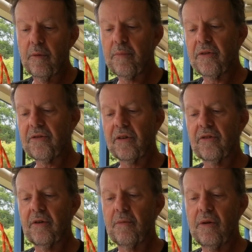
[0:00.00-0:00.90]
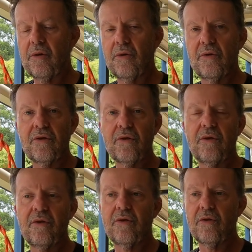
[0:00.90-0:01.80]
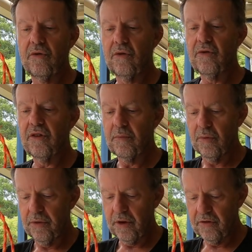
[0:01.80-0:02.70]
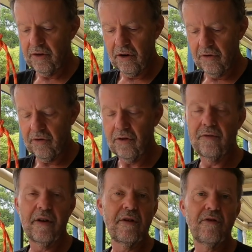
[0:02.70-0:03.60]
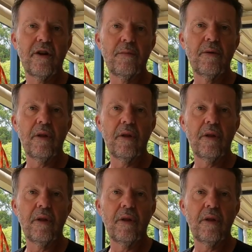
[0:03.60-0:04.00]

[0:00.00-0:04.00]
Prusiks can be used to do simple things to get yourself out of trouble,